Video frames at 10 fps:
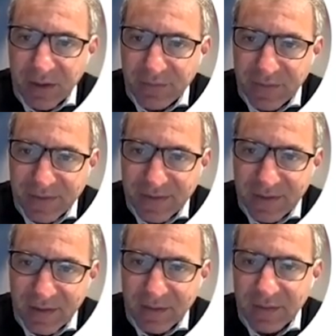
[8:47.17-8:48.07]

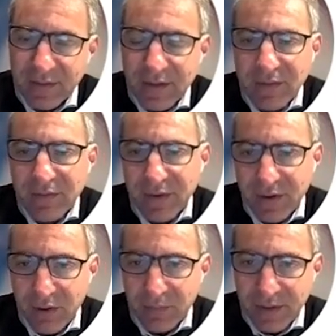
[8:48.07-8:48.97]
biophysical
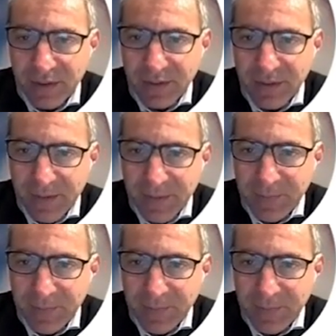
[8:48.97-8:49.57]
phenomena,